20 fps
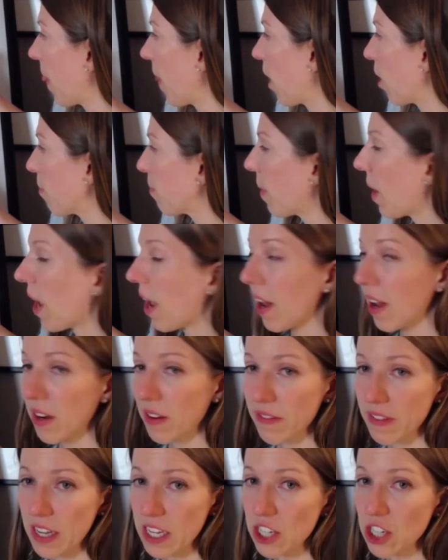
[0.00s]
Our pod
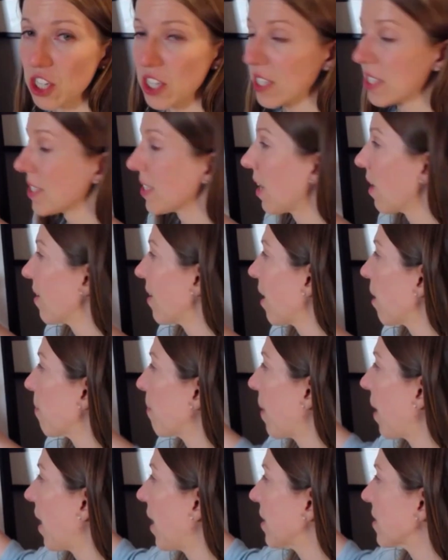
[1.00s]
veggies. Now, our
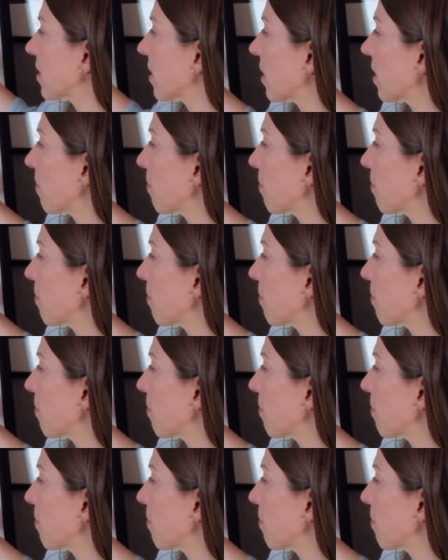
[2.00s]
pods